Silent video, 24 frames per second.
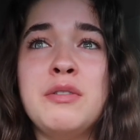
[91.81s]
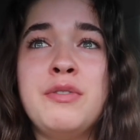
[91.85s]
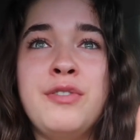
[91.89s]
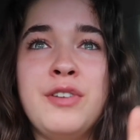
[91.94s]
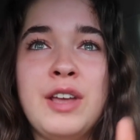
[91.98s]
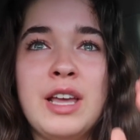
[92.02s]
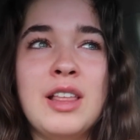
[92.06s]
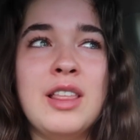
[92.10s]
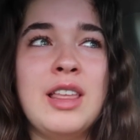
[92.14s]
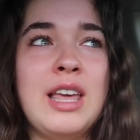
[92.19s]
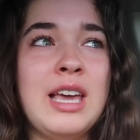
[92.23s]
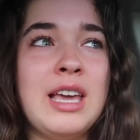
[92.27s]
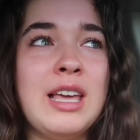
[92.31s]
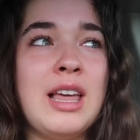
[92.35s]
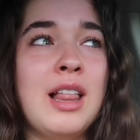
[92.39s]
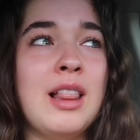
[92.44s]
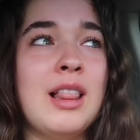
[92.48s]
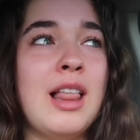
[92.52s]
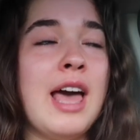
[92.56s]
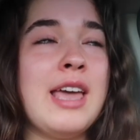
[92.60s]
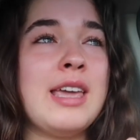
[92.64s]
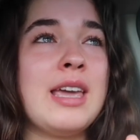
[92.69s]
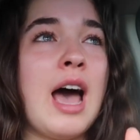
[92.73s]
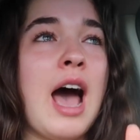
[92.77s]
feeling
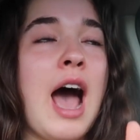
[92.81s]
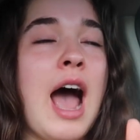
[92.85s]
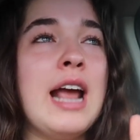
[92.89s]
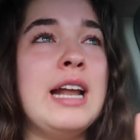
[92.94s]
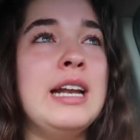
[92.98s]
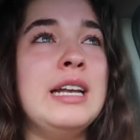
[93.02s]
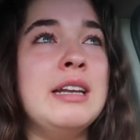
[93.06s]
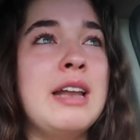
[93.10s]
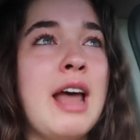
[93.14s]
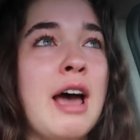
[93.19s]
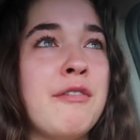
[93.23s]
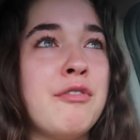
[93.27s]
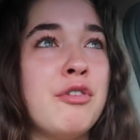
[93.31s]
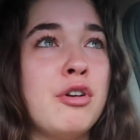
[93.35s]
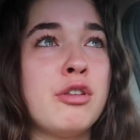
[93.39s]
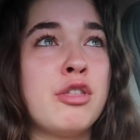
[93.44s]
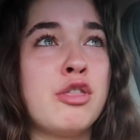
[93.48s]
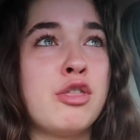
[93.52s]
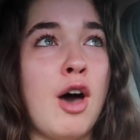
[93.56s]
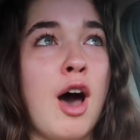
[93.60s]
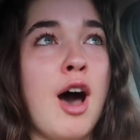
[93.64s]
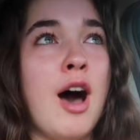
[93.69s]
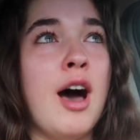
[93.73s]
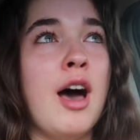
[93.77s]
like I never
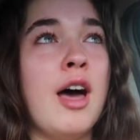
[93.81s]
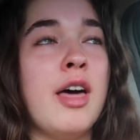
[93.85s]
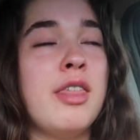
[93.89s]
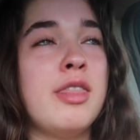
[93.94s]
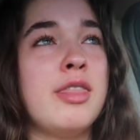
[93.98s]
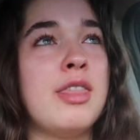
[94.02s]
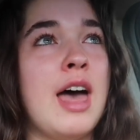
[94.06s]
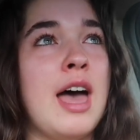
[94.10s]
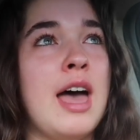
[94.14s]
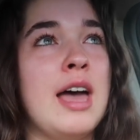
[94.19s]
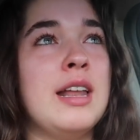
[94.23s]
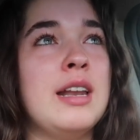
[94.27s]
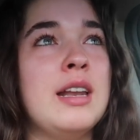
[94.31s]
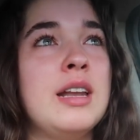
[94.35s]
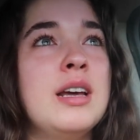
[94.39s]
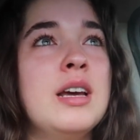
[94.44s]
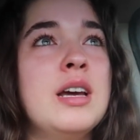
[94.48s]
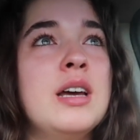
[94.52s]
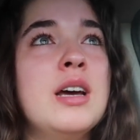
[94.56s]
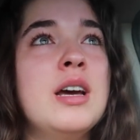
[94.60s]
thought that